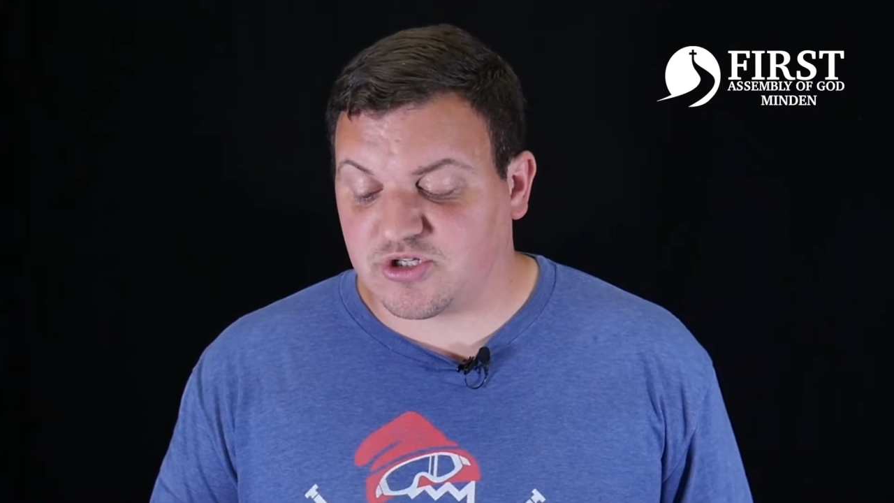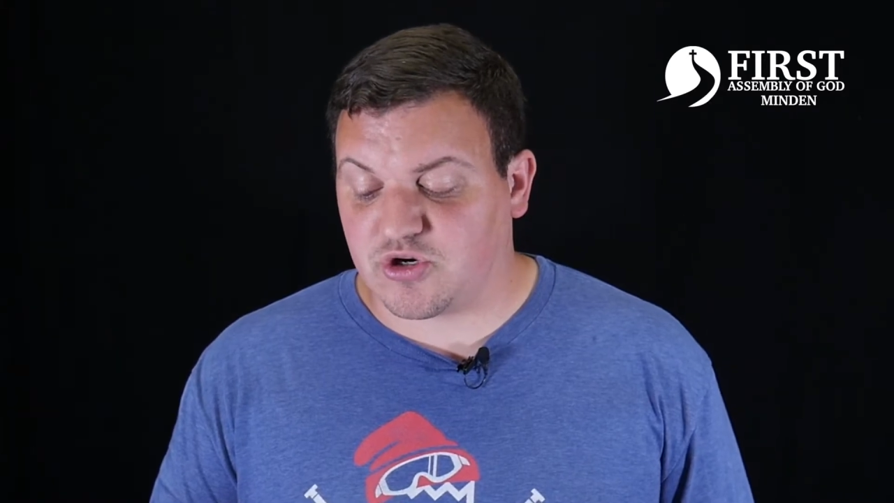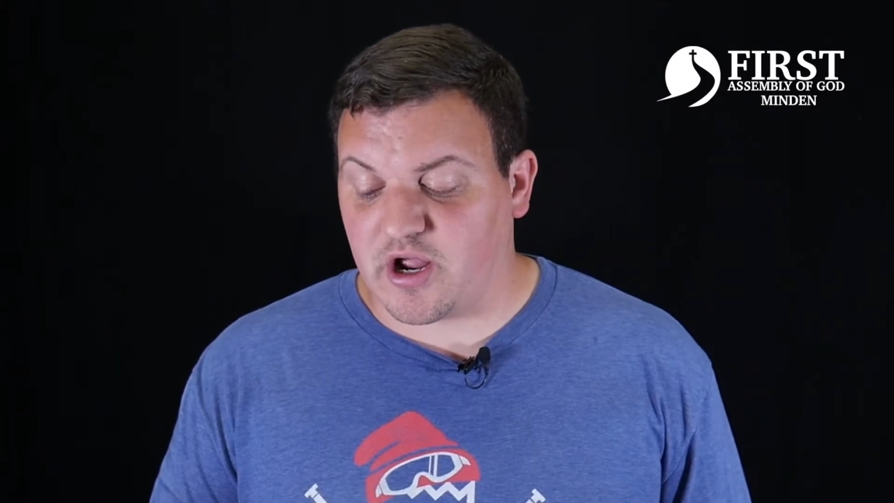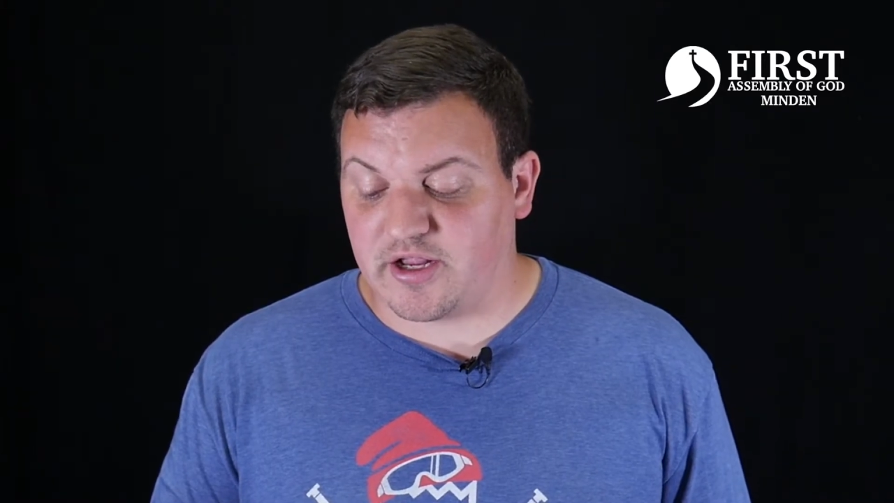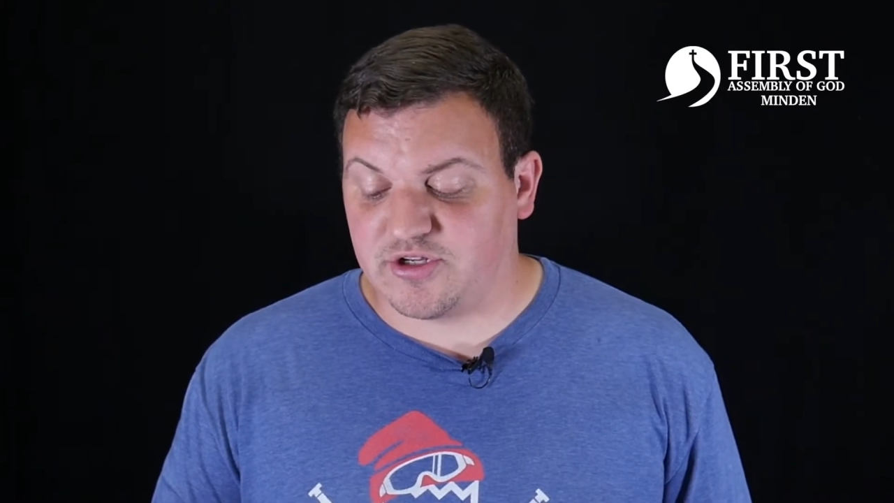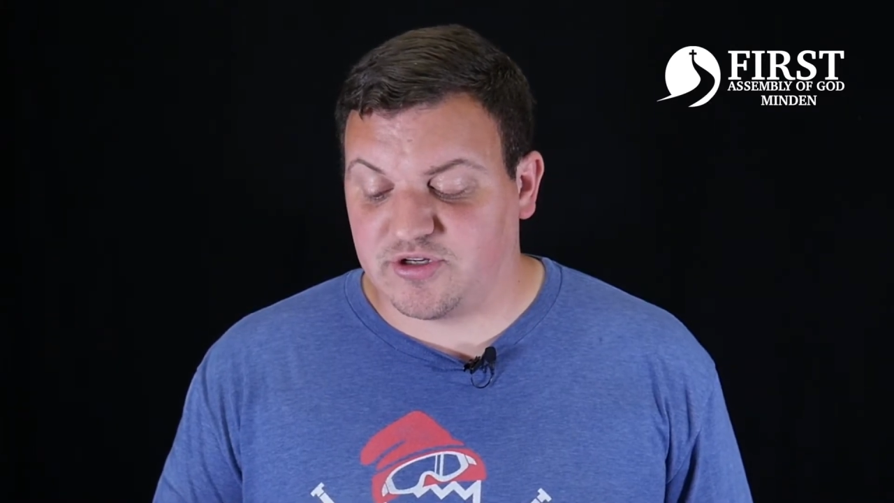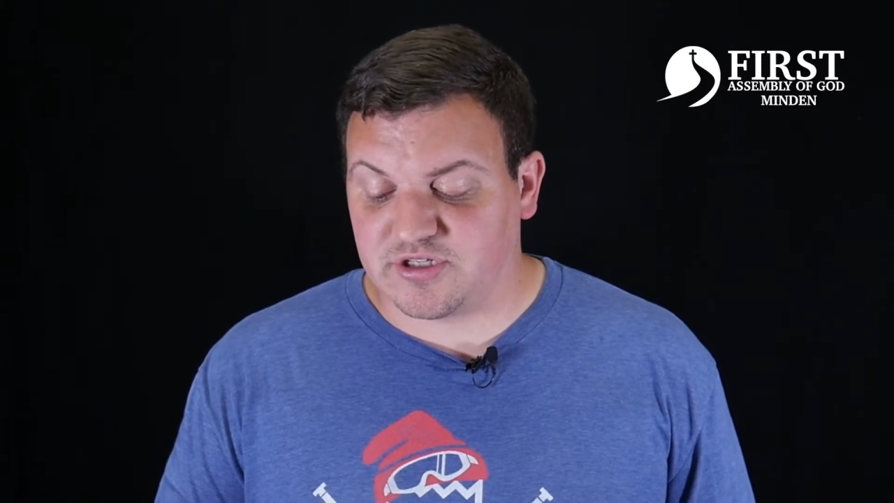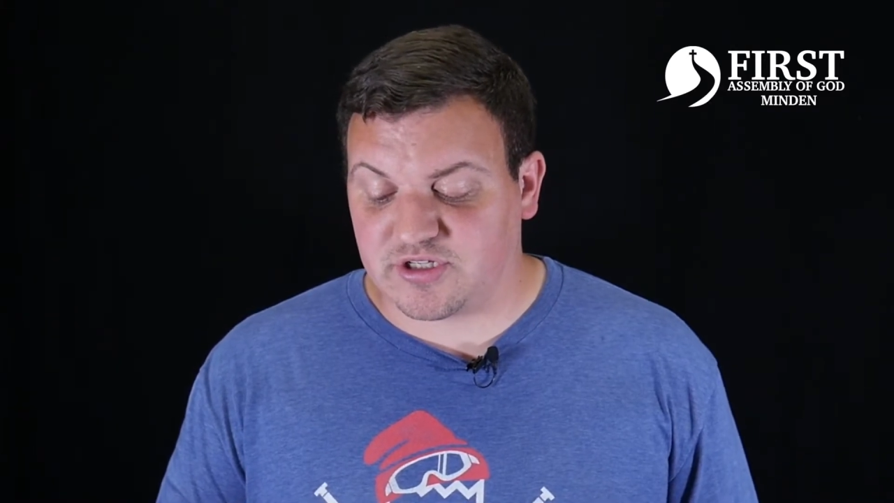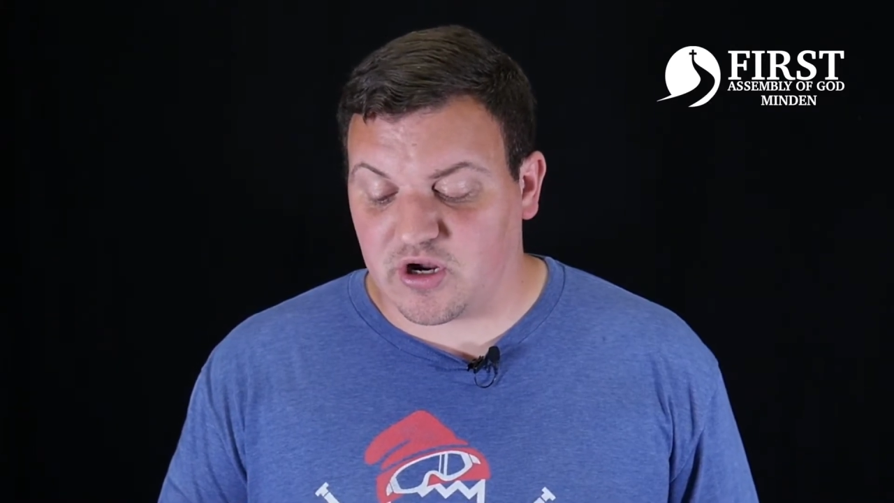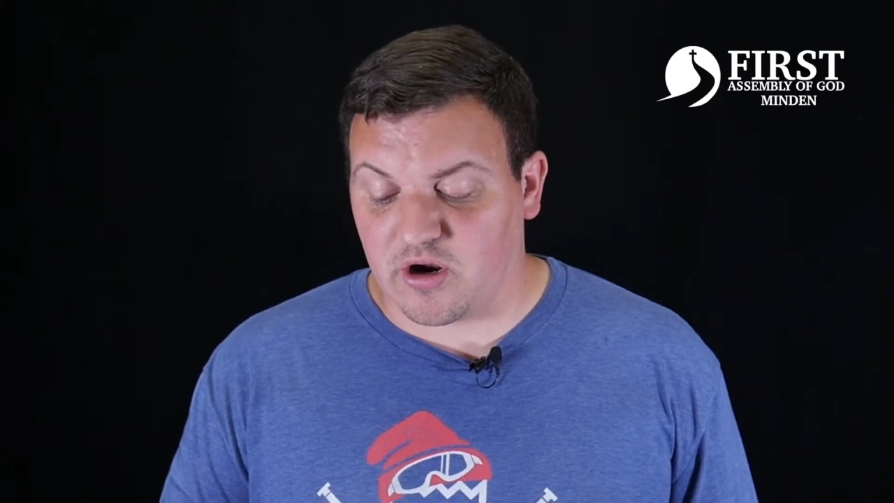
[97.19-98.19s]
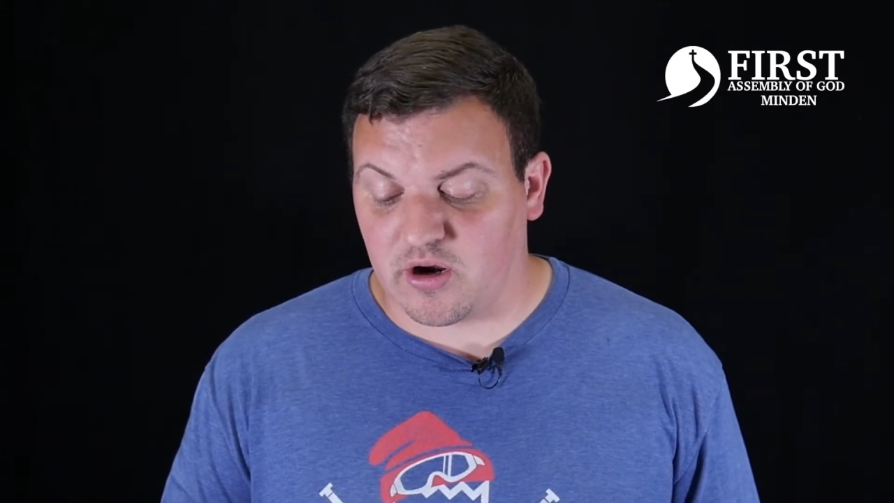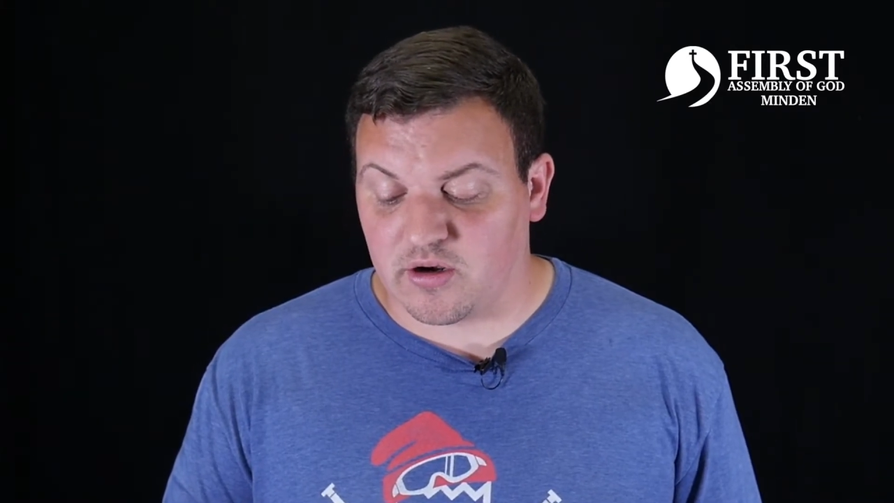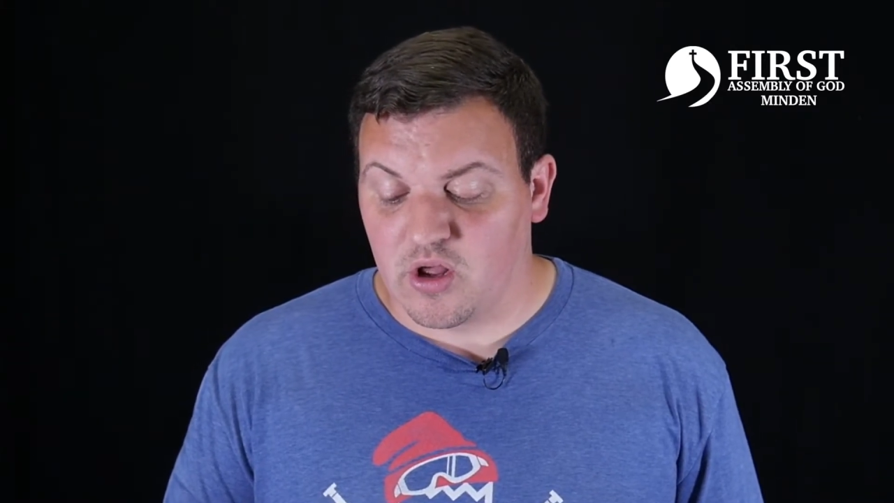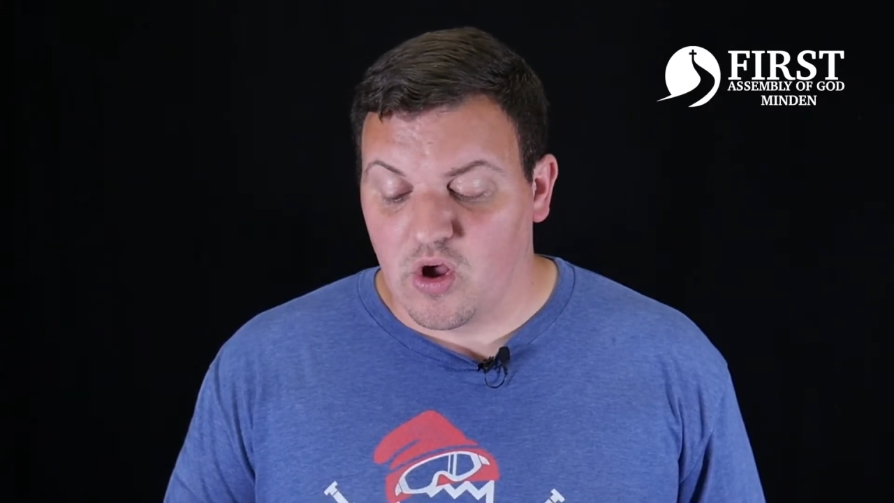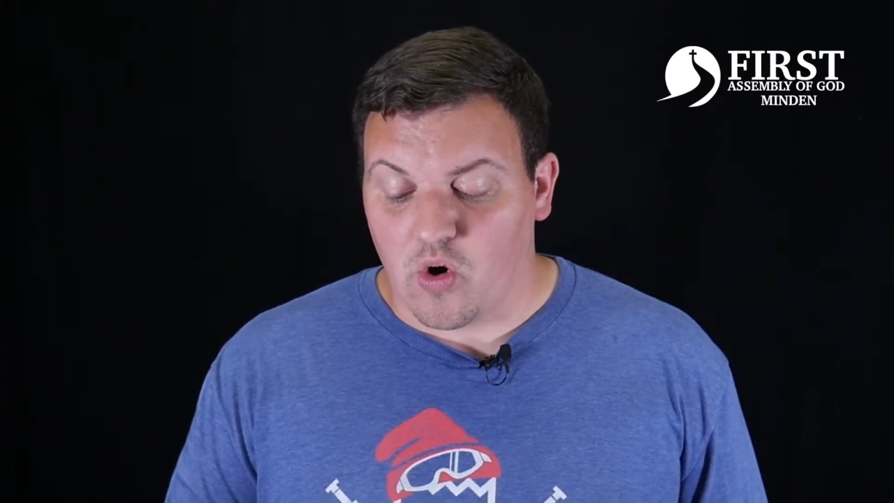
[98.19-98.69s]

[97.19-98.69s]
trained to discern